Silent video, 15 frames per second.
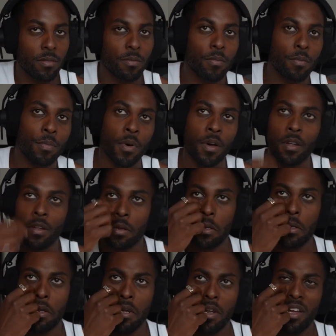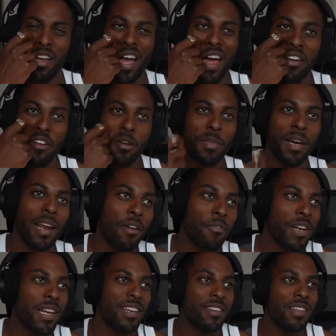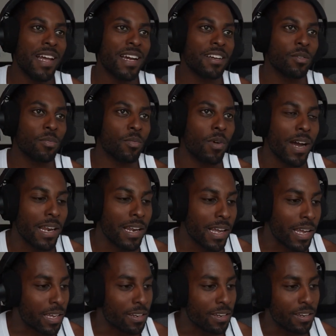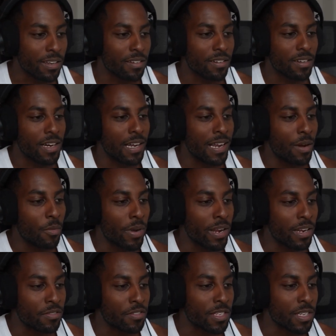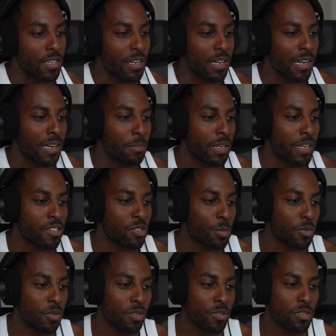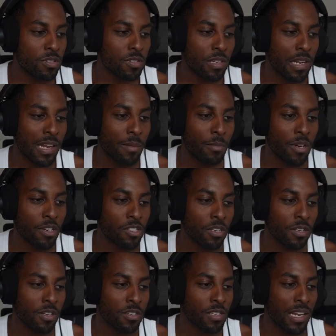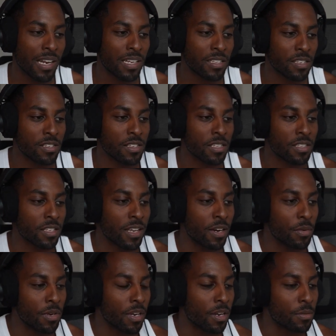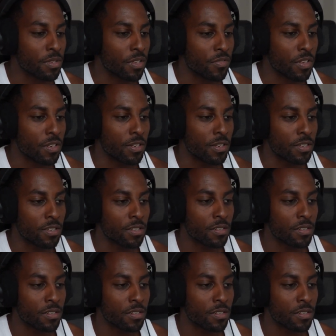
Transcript: But I don't know, man. I really like what I like in it. I like weightlifting. I like playing sports. I like martial arts. I like to stick to that when it comes to fitness.